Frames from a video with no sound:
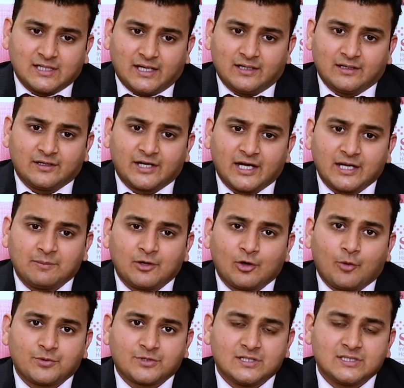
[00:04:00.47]
and the treatment
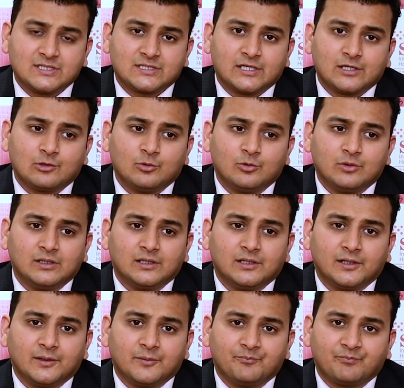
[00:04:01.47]
options include
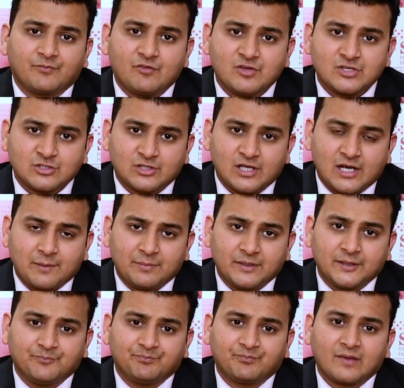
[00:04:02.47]

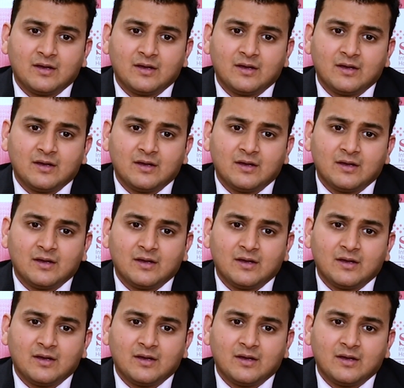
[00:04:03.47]
physiotherapy,